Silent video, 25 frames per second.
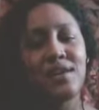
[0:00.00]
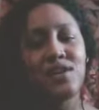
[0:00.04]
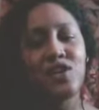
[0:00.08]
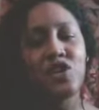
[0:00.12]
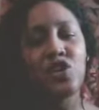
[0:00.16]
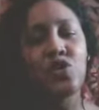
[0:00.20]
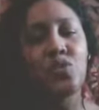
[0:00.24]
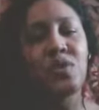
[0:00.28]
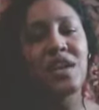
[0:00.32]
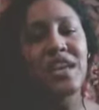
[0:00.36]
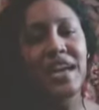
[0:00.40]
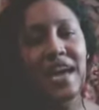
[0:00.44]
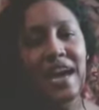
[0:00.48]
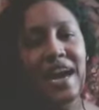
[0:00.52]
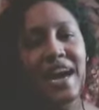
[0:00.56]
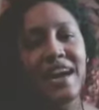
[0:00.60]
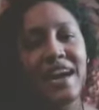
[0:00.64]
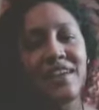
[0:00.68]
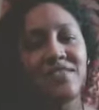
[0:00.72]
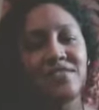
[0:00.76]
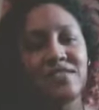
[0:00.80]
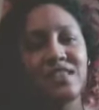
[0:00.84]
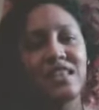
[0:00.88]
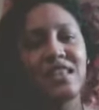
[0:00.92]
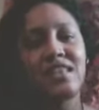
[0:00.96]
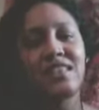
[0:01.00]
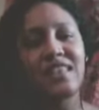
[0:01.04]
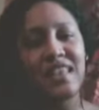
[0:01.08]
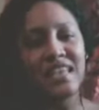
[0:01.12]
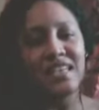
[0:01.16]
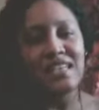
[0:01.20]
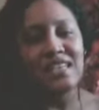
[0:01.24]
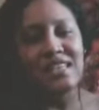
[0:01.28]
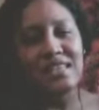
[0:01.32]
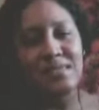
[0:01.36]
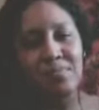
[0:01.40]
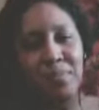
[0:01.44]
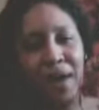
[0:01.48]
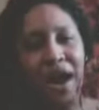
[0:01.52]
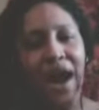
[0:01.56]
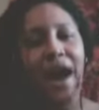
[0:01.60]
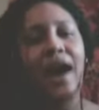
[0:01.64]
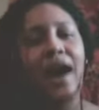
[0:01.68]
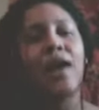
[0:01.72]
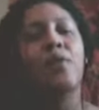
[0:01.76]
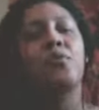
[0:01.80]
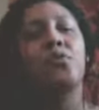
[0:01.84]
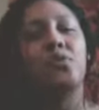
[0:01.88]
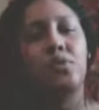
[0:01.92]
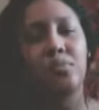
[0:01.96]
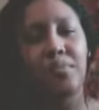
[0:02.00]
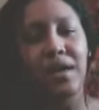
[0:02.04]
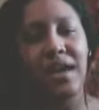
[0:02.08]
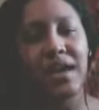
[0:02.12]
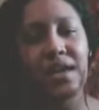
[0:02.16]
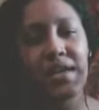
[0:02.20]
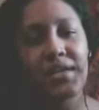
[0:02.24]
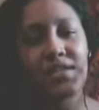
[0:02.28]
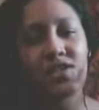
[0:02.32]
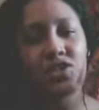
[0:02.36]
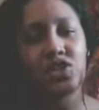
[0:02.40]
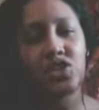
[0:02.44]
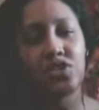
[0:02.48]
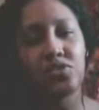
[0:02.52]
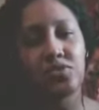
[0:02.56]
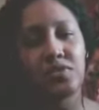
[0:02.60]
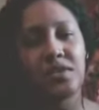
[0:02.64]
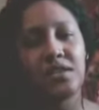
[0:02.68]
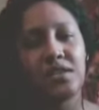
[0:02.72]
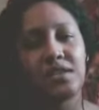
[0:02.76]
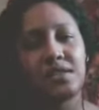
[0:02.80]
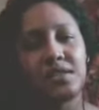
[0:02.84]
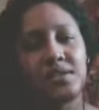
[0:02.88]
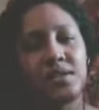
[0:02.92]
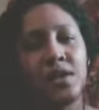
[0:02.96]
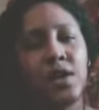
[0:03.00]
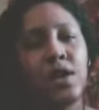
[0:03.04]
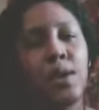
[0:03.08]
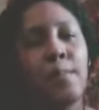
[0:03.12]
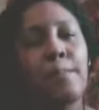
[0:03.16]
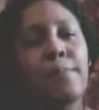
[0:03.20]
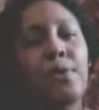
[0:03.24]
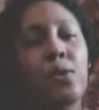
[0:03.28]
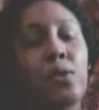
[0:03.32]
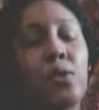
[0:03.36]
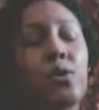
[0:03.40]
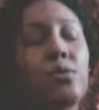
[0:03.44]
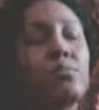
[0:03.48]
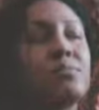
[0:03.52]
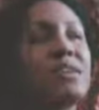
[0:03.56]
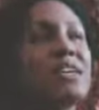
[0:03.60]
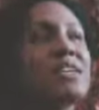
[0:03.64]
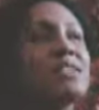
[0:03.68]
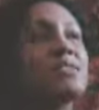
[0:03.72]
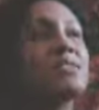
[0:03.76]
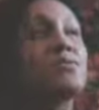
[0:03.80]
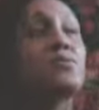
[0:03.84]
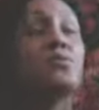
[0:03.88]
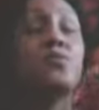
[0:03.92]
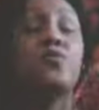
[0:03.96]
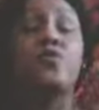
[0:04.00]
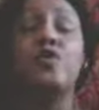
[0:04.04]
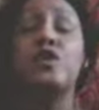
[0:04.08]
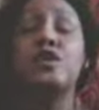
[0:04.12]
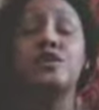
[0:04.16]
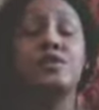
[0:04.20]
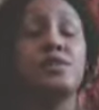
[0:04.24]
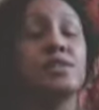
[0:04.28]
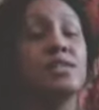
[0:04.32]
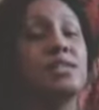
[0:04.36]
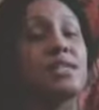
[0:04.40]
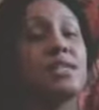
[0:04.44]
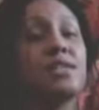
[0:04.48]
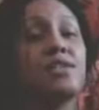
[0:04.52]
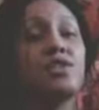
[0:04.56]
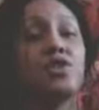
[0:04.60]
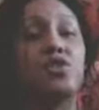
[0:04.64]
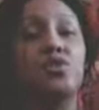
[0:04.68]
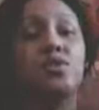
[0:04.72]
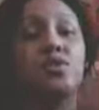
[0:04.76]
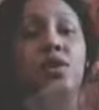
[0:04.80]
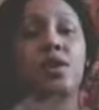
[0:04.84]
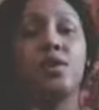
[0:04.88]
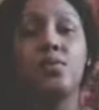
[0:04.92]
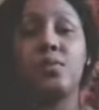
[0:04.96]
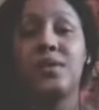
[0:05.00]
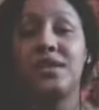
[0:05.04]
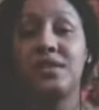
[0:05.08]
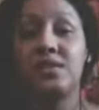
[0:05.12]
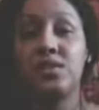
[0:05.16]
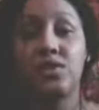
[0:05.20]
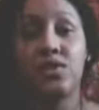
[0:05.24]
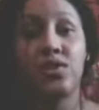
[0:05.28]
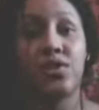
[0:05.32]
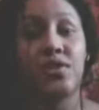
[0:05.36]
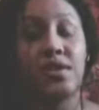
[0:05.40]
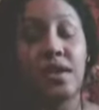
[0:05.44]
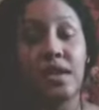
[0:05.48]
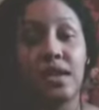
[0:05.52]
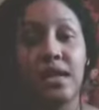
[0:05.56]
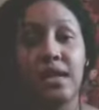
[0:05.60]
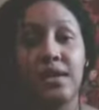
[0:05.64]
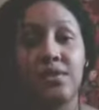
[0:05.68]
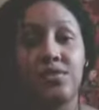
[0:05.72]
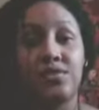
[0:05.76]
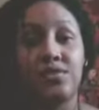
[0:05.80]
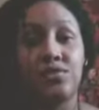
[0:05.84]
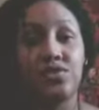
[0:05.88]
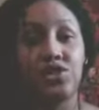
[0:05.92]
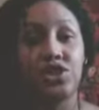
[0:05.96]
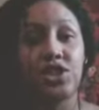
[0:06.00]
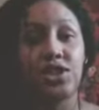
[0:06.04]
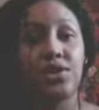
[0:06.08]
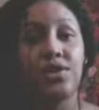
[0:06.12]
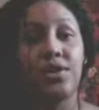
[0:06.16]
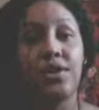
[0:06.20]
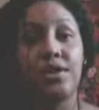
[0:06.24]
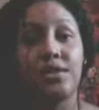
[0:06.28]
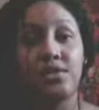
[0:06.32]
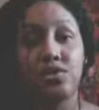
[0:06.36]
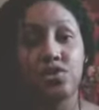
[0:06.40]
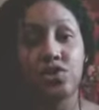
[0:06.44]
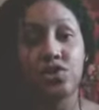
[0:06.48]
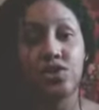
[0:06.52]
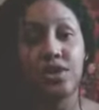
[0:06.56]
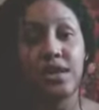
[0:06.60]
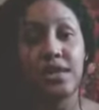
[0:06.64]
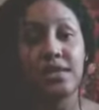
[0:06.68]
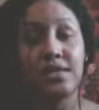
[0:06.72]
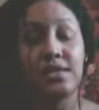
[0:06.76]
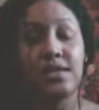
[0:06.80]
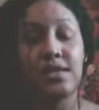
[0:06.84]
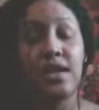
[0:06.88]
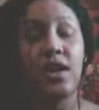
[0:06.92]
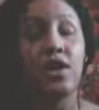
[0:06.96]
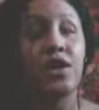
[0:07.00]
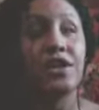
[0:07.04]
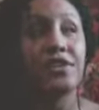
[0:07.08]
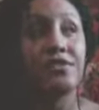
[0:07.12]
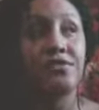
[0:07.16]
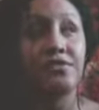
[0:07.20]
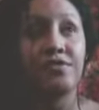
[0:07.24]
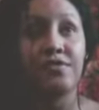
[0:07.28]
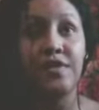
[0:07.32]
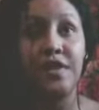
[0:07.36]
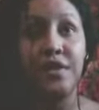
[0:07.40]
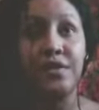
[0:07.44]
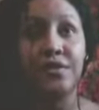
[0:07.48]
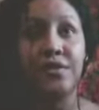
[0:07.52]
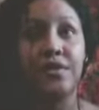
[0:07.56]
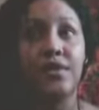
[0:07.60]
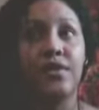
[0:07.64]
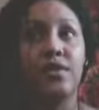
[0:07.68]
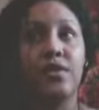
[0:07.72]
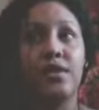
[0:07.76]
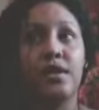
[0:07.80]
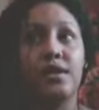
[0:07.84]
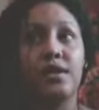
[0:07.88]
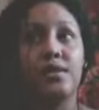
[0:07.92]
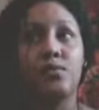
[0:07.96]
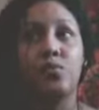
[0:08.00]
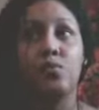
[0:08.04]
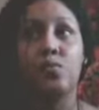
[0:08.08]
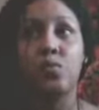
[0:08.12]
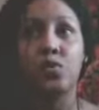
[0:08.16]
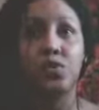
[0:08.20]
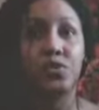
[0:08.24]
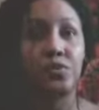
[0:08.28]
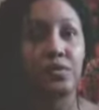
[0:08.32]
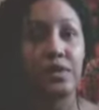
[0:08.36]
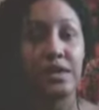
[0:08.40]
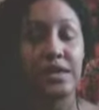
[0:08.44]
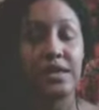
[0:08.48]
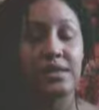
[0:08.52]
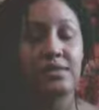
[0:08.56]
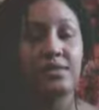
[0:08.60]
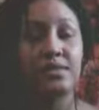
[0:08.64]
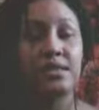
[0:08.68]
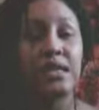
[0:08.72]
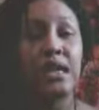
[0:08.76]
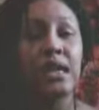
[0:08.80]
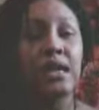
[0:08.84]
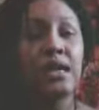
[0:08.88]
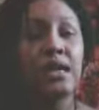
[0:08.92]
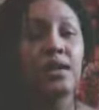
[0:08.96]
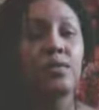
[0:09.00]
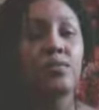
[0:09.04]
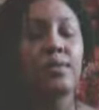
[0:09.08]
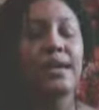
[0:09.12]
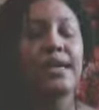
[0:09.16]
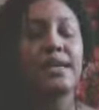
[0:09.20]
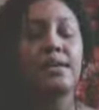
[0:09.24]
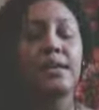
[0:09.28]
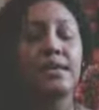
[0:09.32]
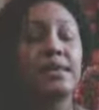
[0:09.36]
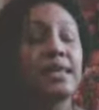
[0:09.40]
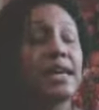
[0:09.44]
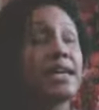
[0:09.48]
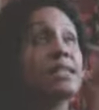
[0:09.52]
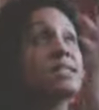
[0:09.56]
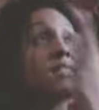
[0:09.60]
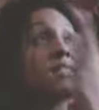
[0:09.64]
you can have this power behind you, this pull, because firstly, you're not wasting all that energy on stress, on fear, on worries, right? And